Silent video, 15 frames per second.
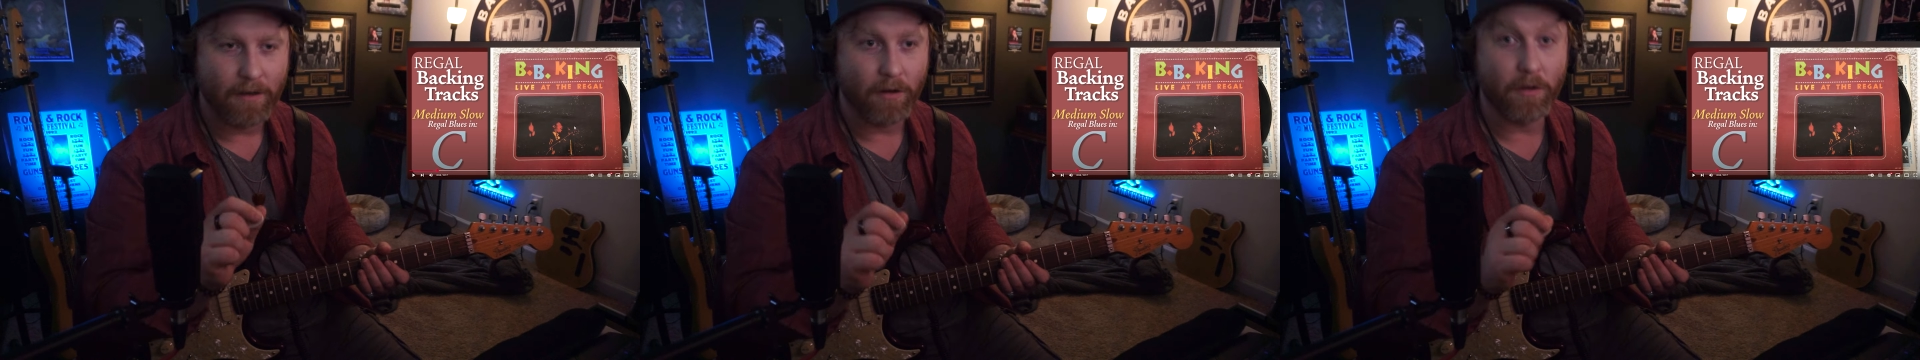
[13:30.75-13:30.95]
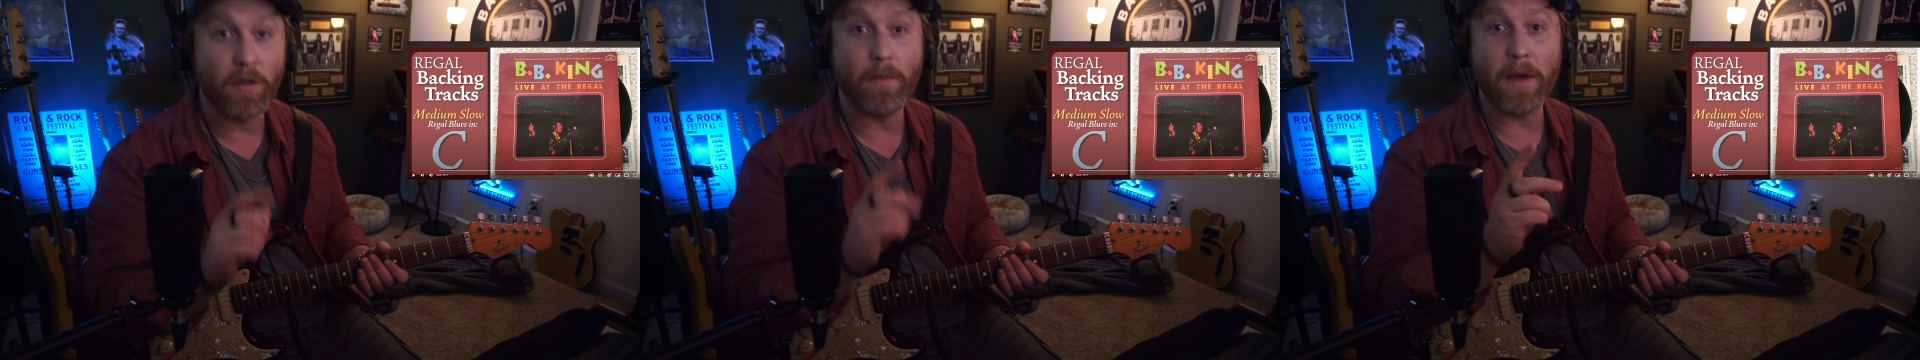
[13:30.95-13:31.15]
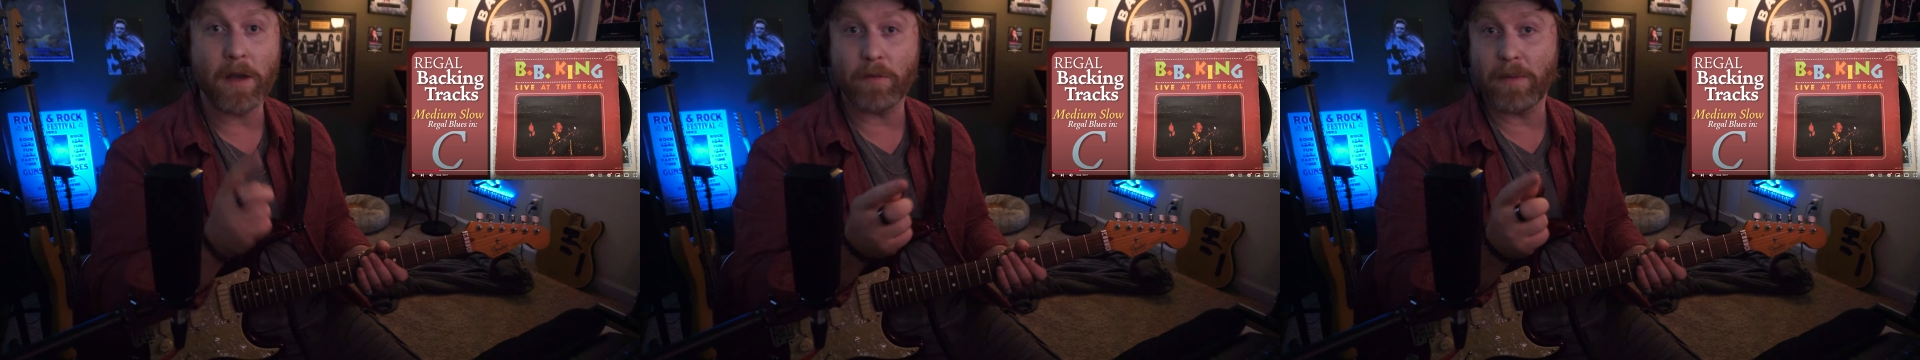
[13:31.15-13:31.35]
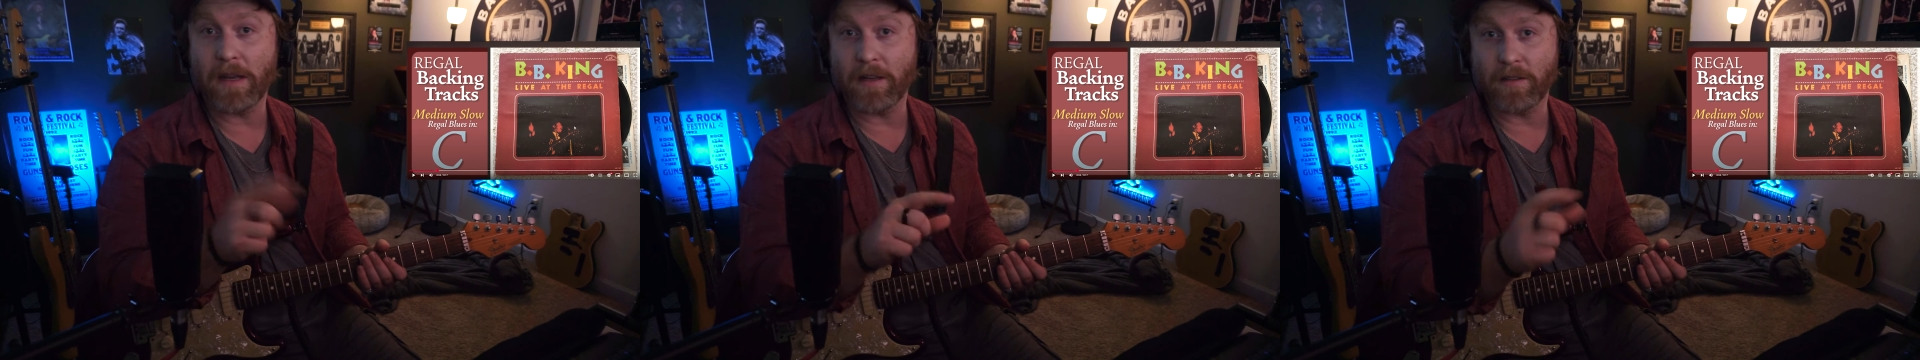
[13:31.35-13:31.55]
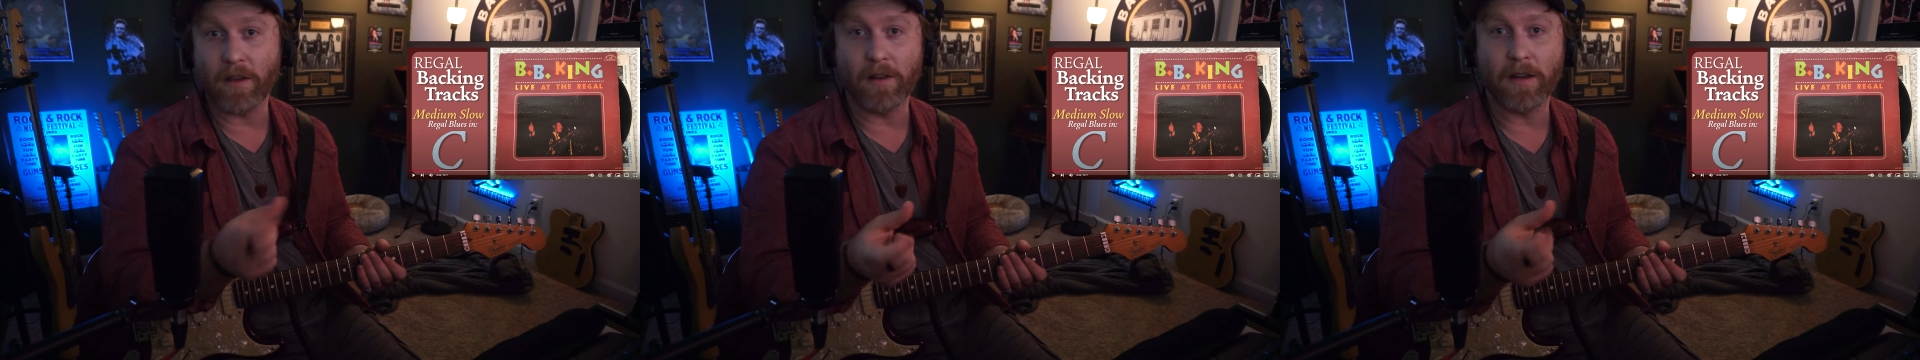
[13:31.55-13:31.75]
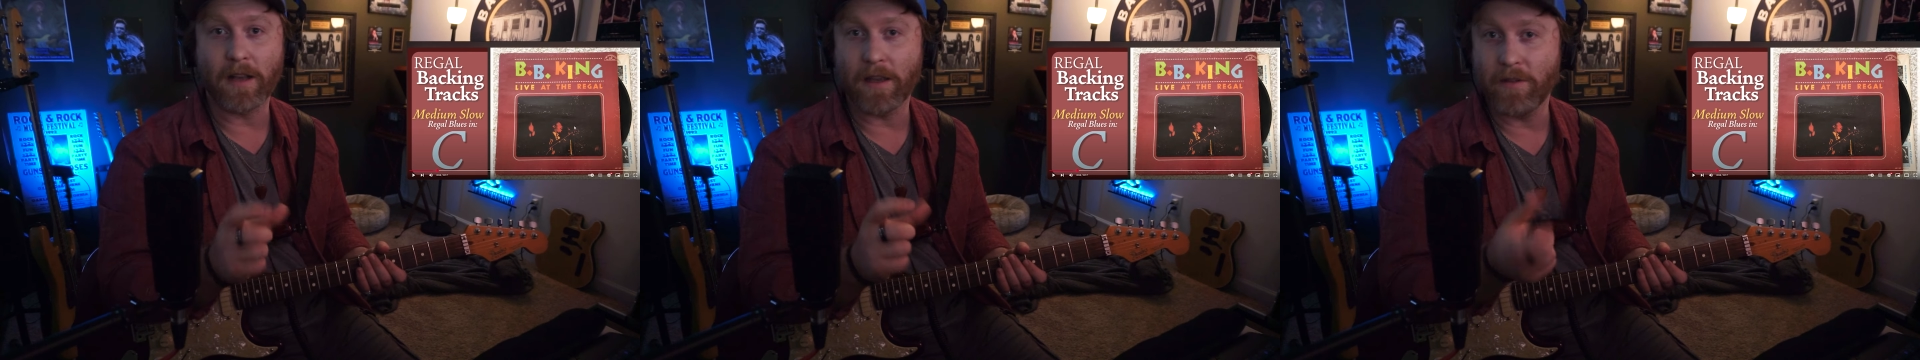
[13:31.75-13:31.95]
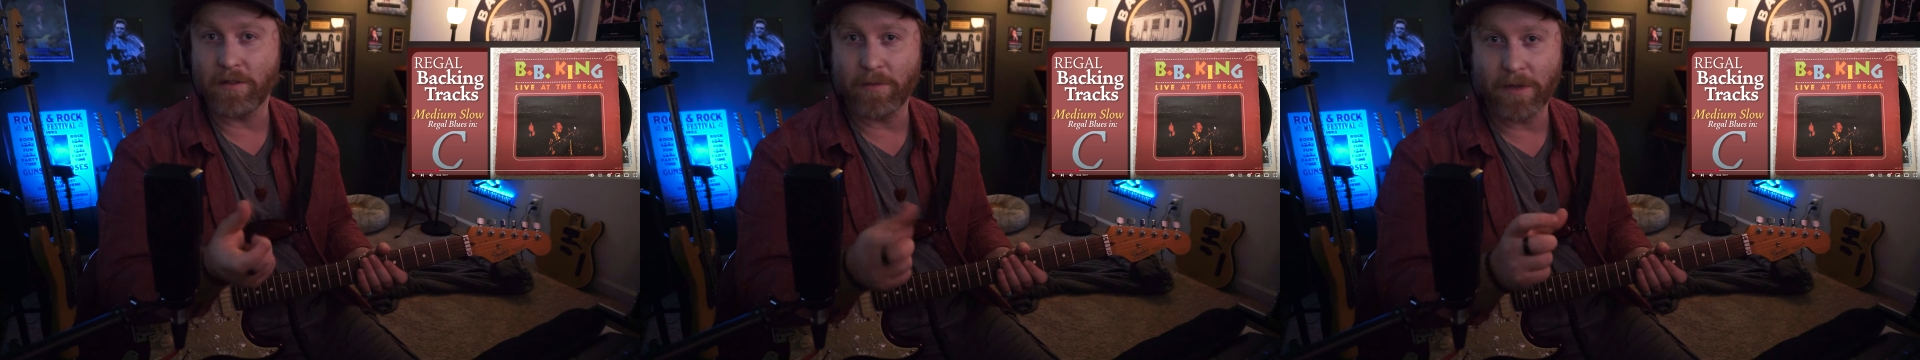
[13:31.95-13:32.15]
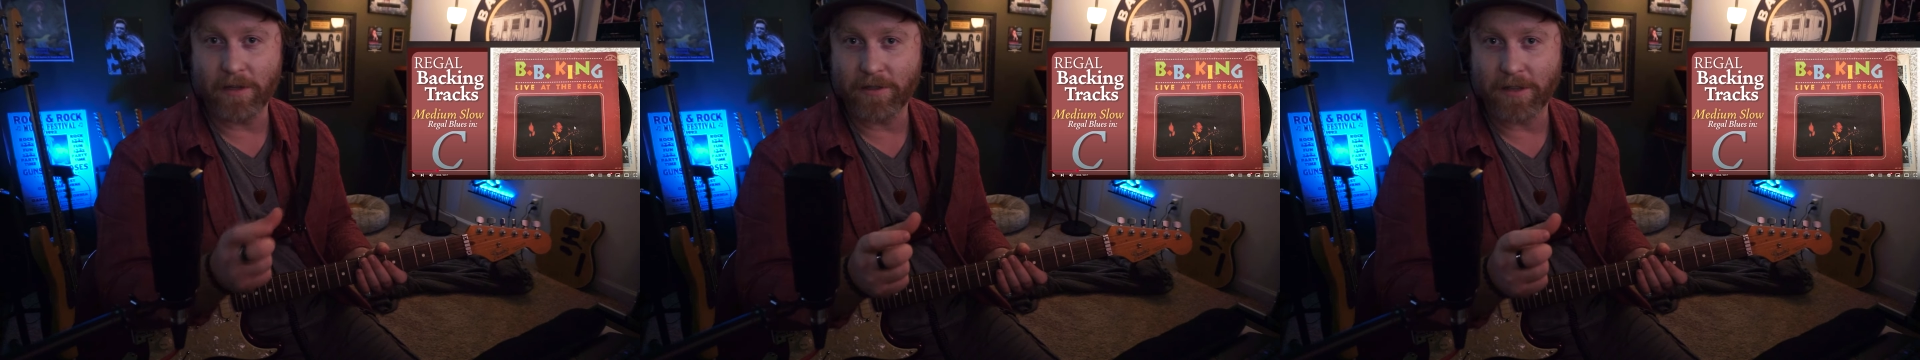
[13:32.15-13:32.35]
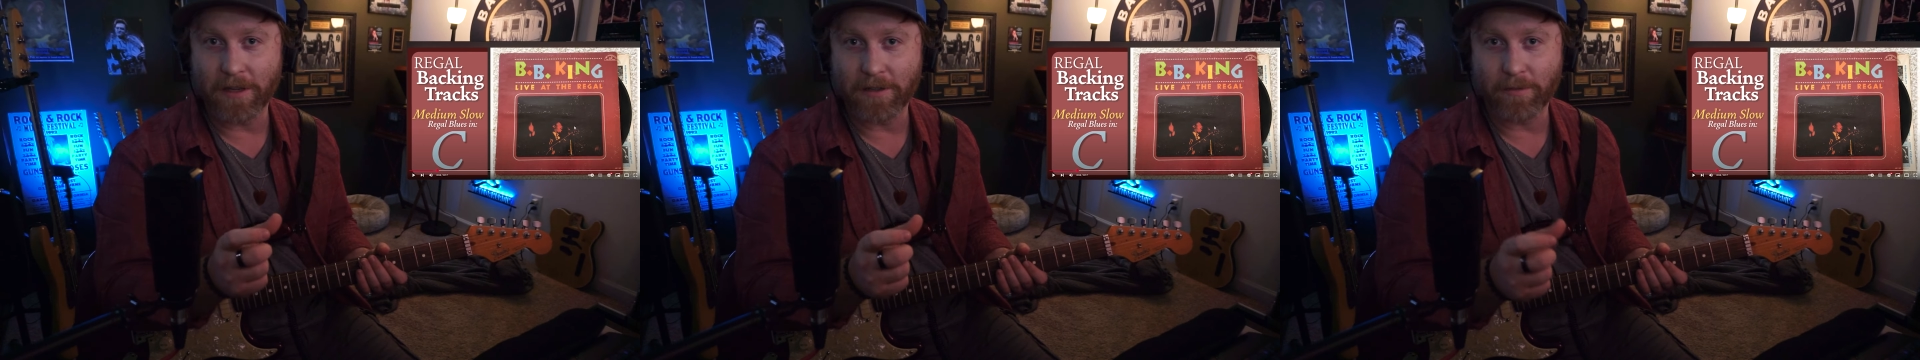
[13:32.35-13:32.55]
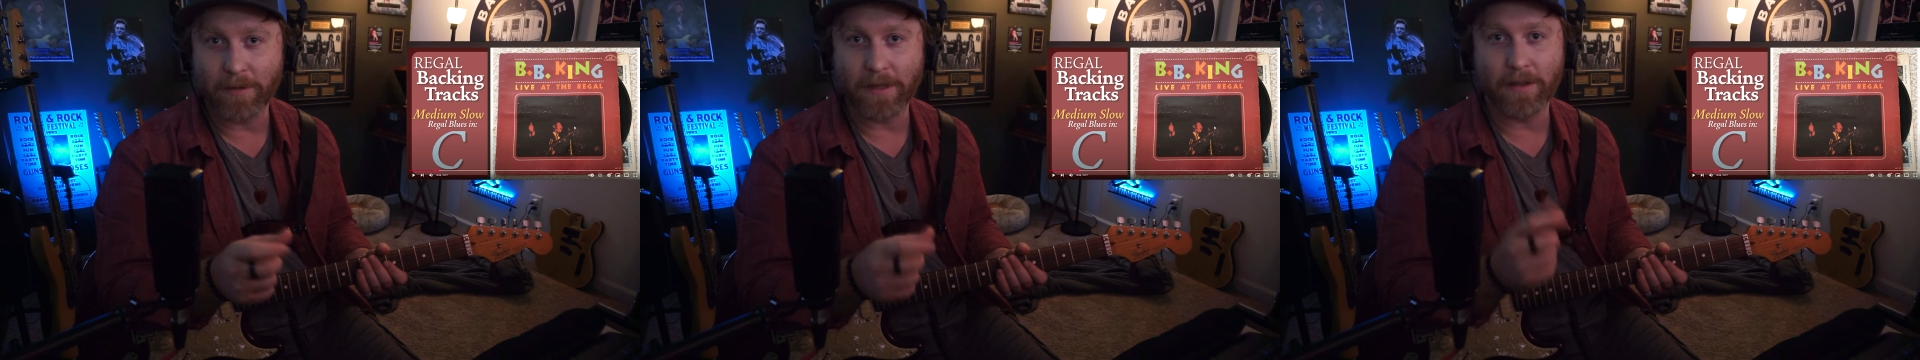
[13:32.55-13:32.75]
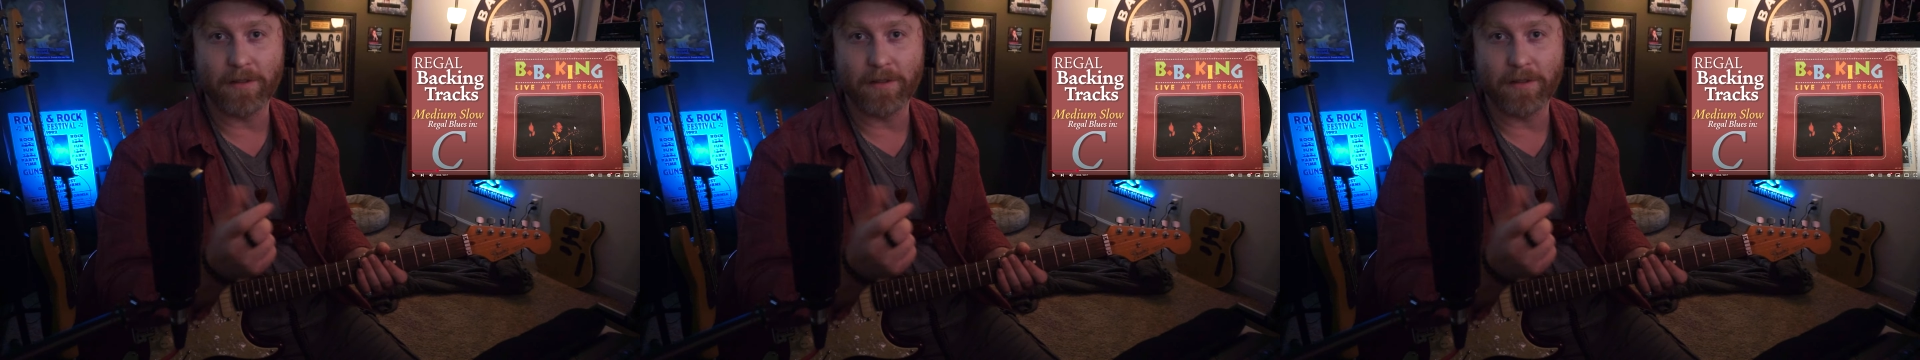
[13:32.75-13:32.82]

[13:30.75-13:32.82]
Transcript: or the minor pentatonic, I use them interchangeably.